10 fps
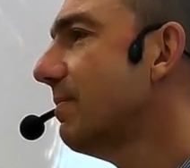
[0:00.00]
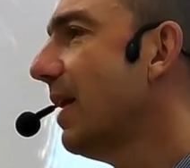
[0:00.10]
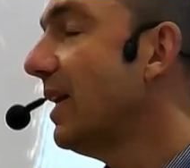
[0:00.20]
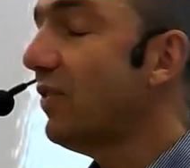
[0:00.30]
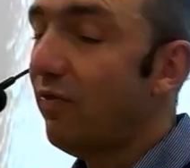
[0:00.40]

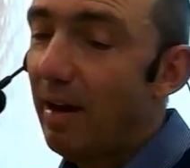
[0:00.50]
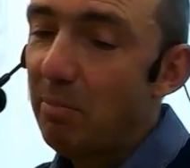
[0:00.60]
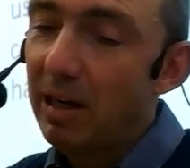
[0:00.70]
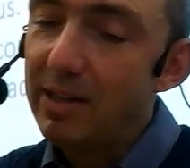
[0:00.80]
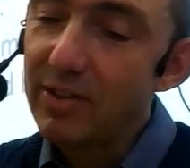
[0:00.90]
As
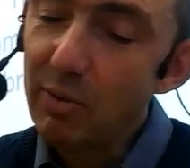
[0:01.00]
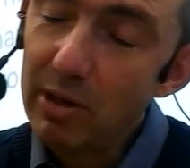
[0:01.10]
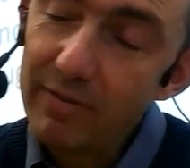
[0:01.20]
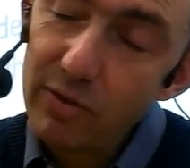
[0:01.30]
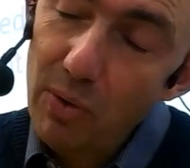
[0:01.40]
families, they will
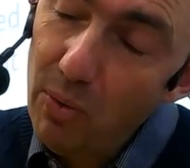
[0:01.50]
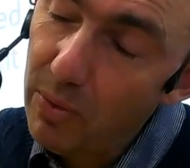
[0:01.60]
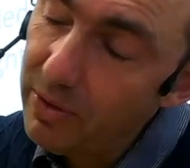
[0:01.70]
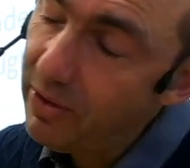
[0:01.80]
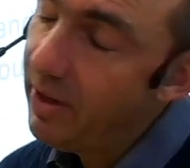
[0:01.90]
have taught,